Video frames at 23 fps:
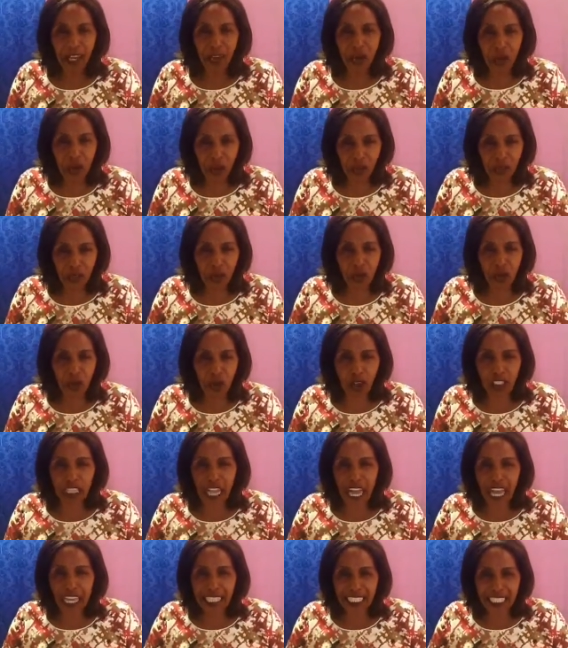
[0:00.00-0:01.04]
Go to
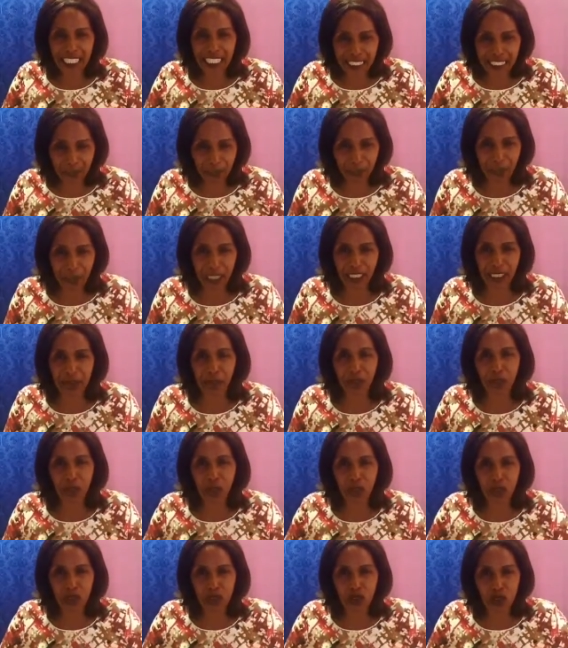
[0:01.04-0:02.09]
God, ask His mercy
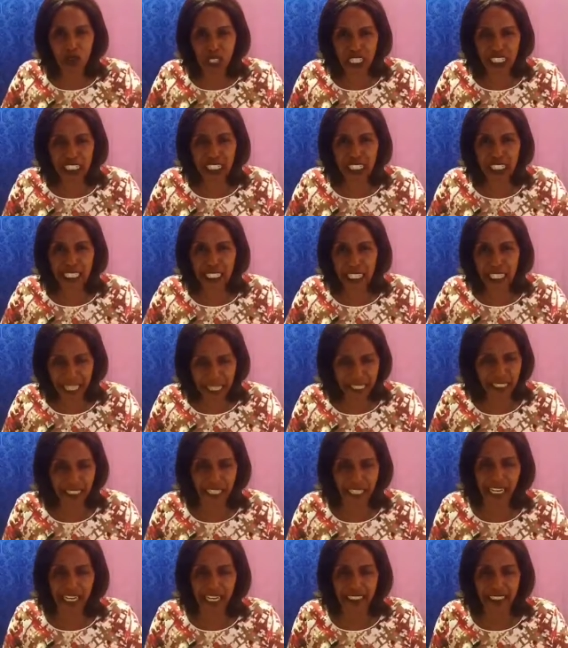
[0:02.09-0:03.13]
because you did it
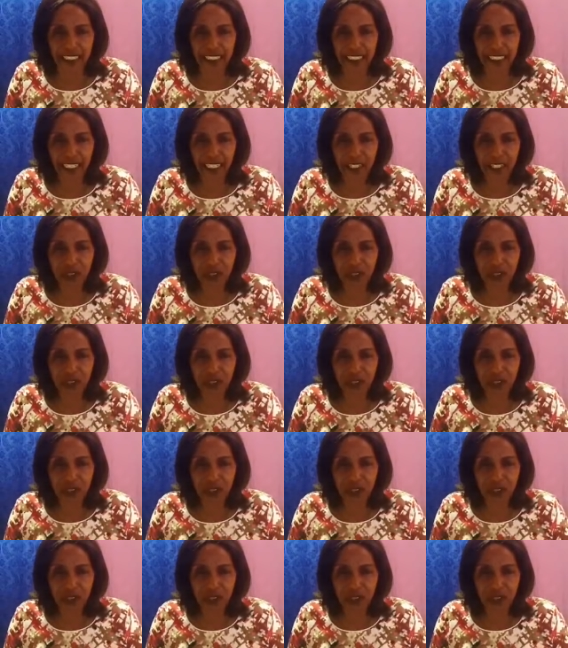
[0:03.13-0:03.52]
ignorant.